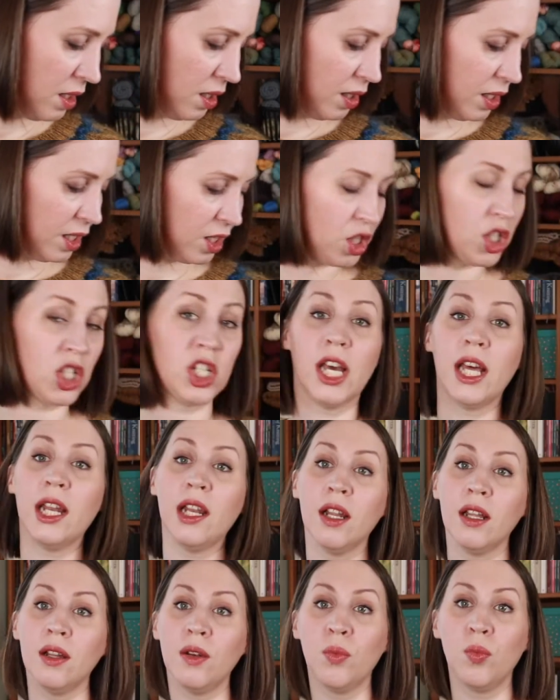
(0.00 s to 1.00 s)
the
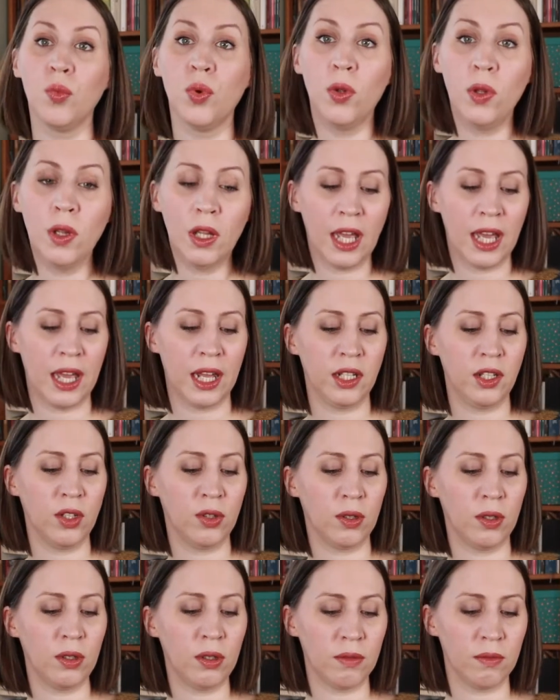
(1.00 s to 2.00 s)
Shetland Wool
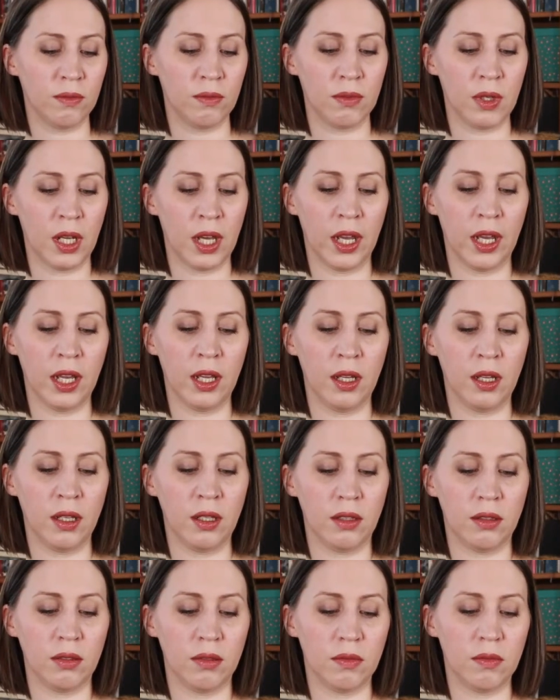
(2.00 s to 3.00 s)
Annual
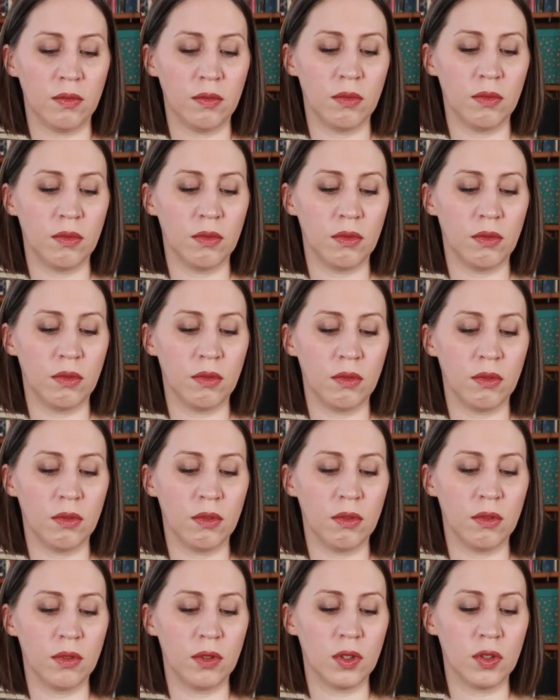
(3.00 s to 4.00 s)

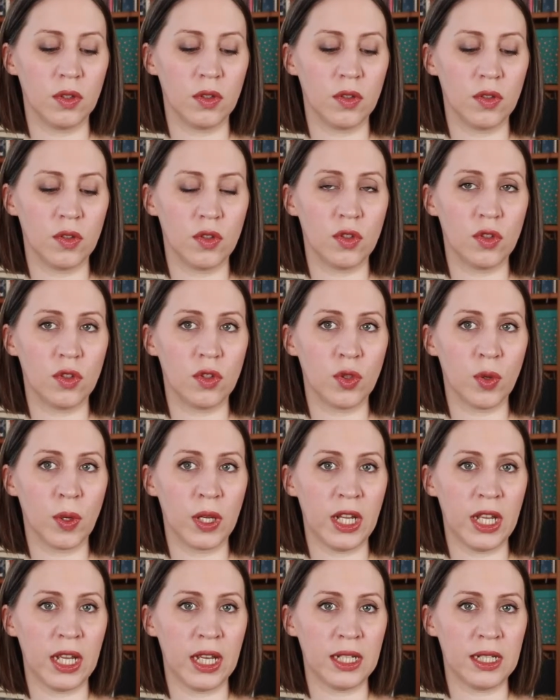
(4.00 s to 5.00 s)

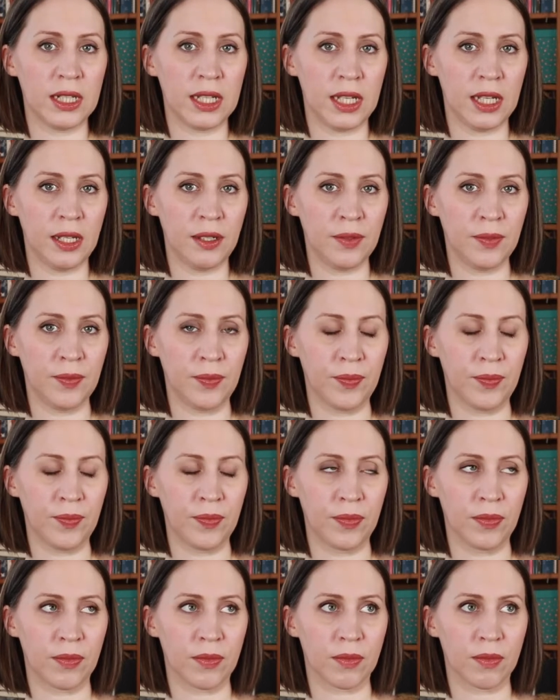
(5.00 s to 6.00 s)
2018,
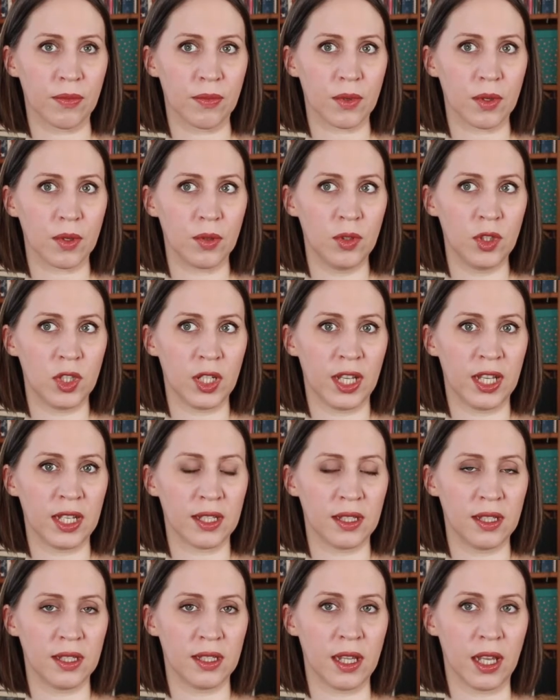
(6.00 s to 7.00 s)
which I
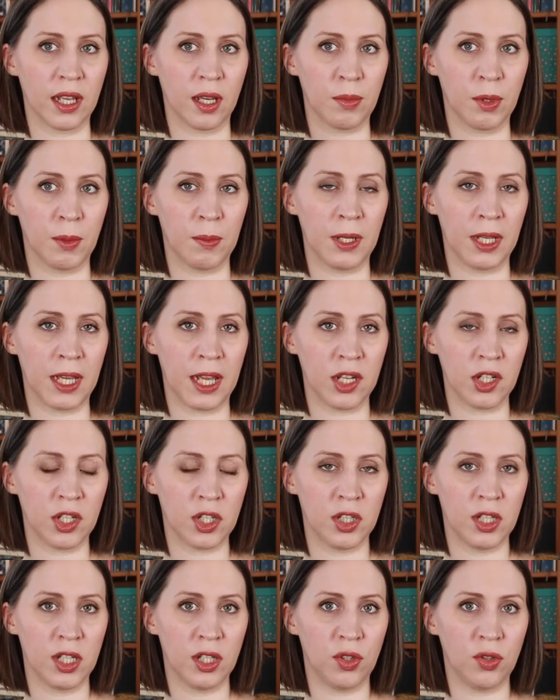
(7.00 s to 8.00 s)
guess is like a
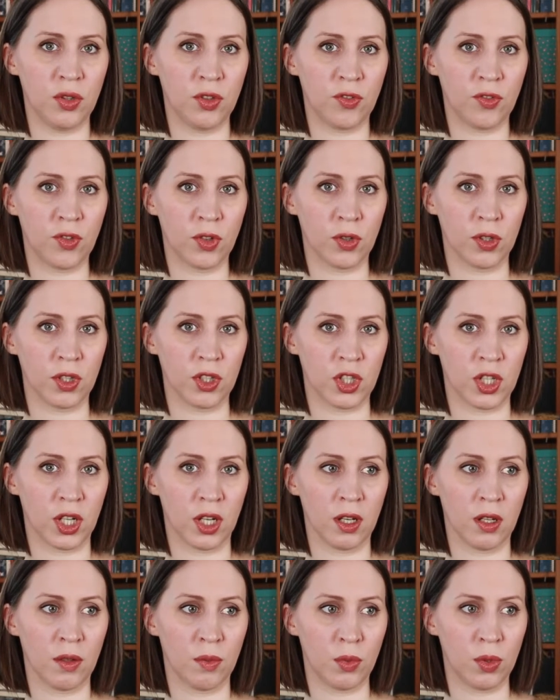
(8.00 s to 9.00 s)
publication they do for the
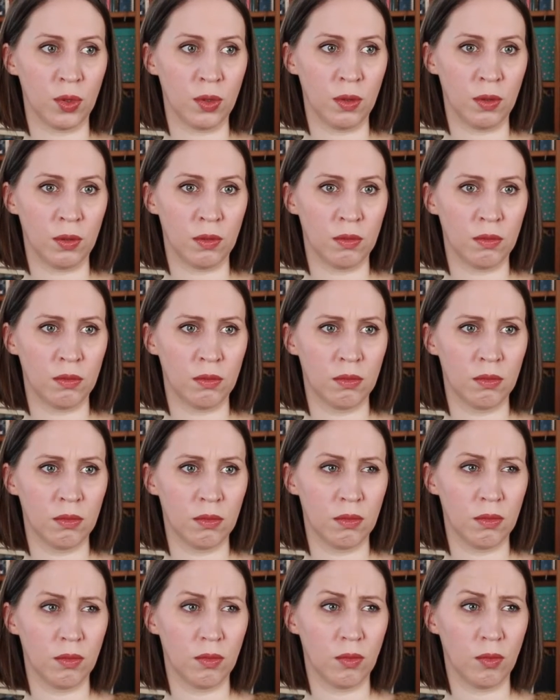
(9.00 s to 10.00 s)
Shetland Wool
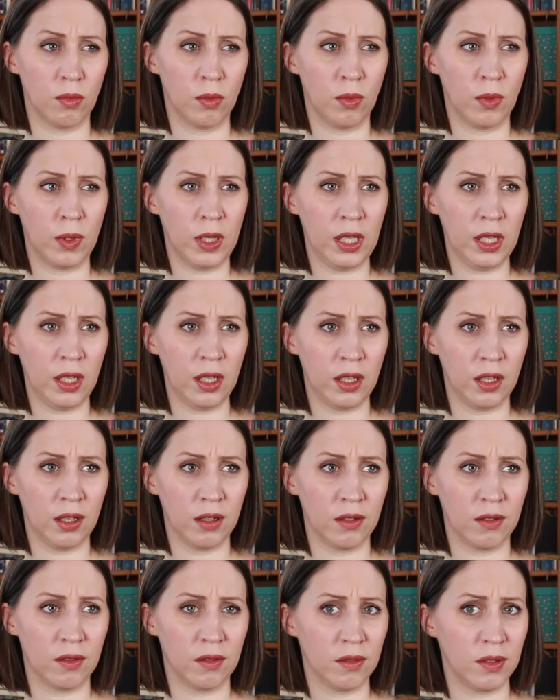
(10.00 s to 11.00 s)
Week.
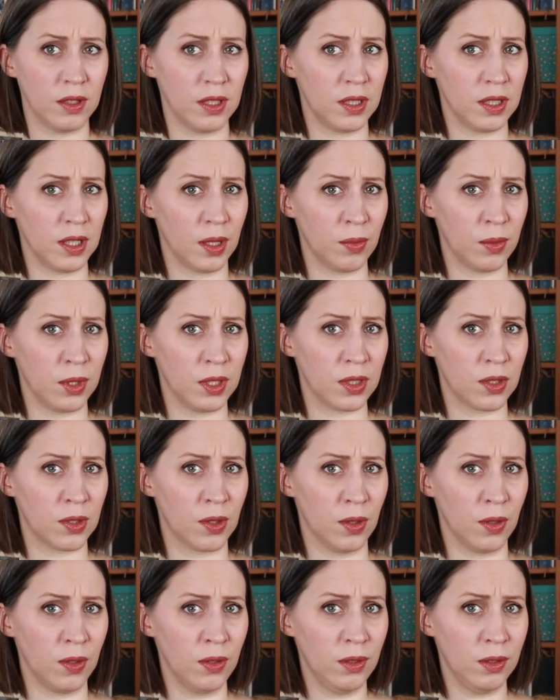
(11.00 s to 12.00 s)
Is that what it's
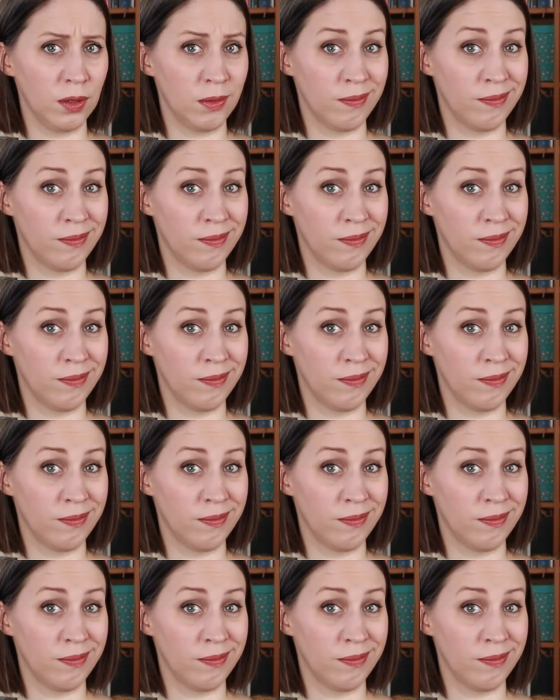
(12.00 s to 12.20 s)
called?